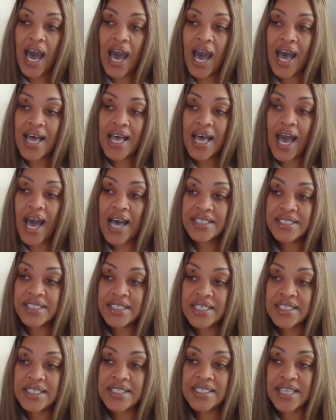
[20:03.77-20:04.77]
I, I
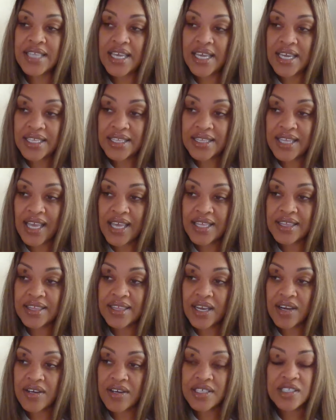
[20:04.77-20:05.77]
just think that
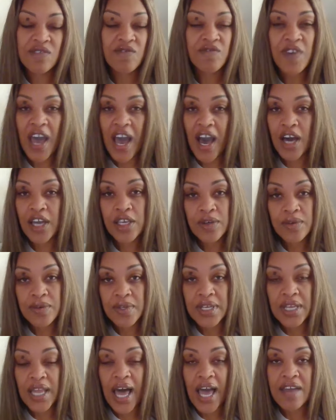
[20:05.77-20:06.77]
there is value
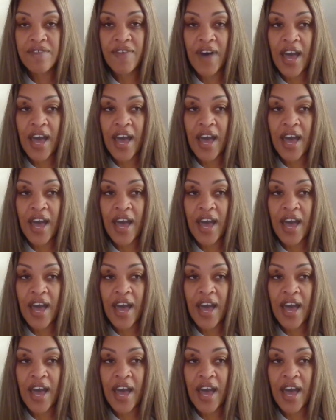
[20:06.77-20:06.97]
in life.